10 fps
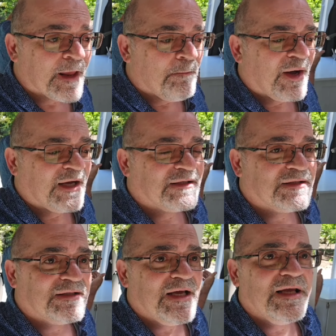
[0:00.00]
But
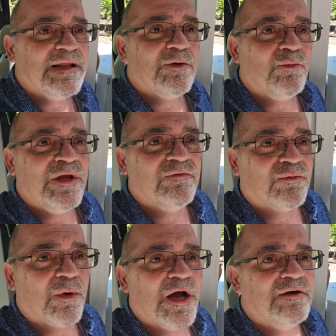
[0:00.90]
seeing that we've
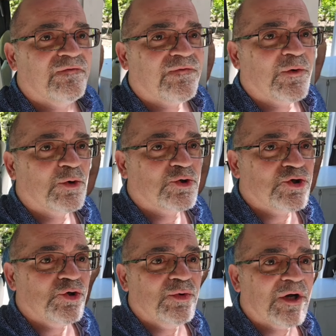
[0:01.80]
run for
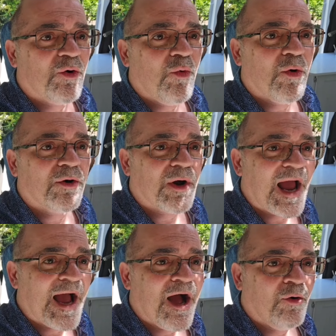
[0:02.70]
2.25
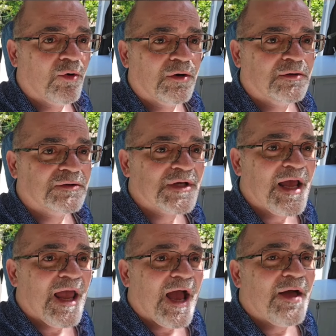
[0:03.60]
hours
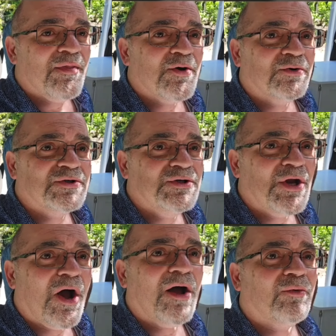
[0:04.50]
and there's
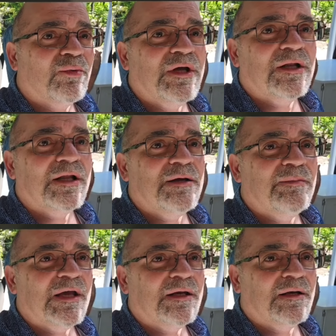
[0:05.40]
not really
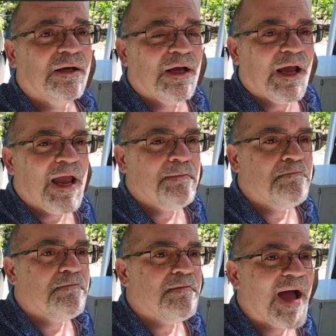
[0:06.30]
been a
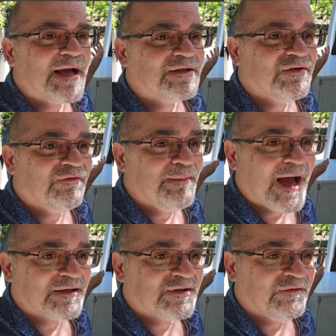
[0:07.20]

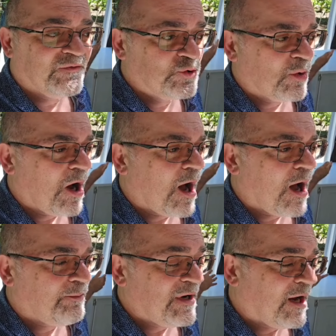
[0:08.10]
massive
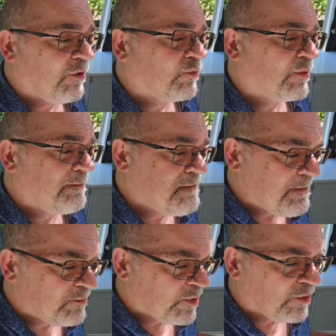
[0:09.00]
drop. Now
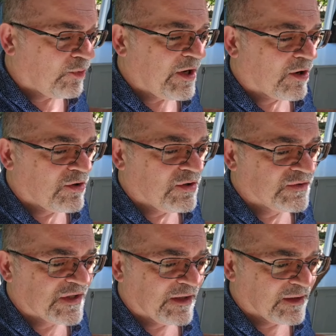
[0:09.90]
remember, we are
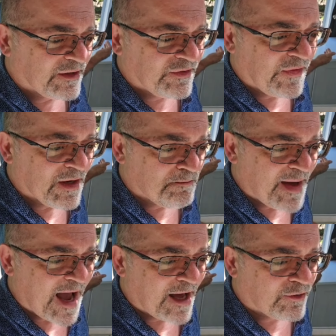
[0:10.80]
using lithium
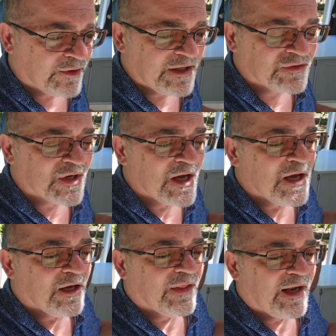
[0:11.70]
batteries
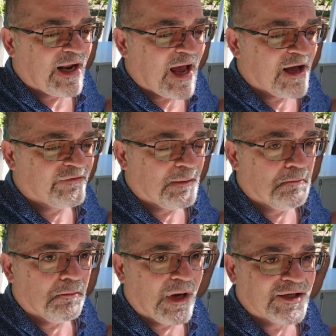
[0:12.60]
that have a
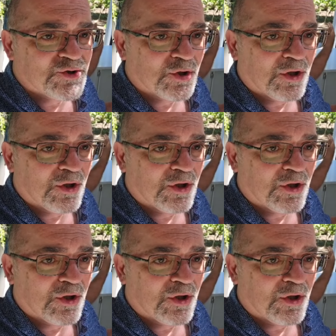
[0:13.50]
much